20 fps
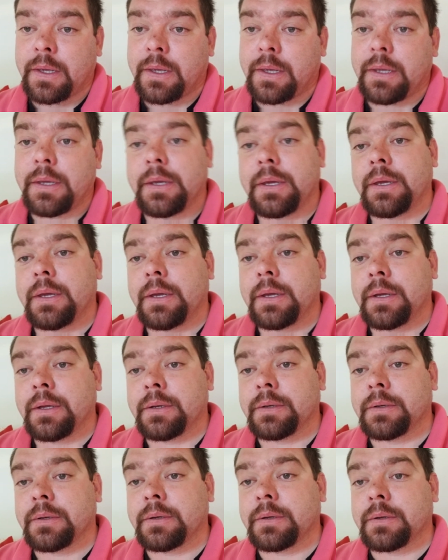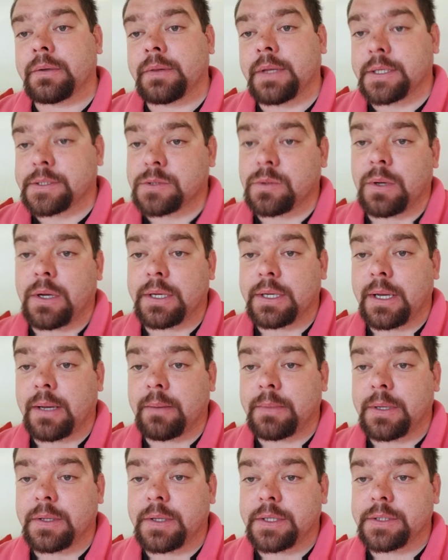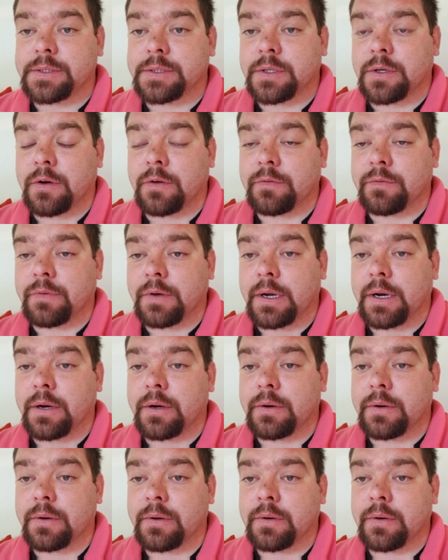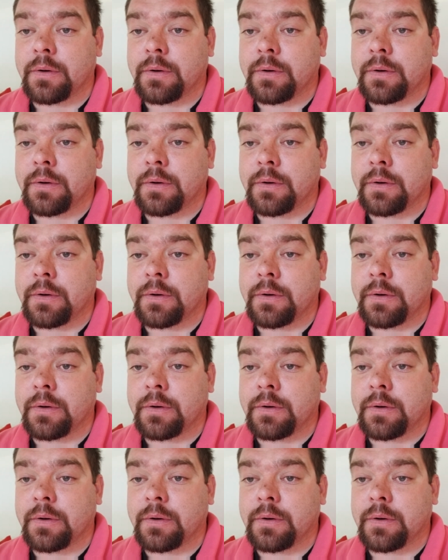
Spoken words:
And that's why I got my legs lit on fire.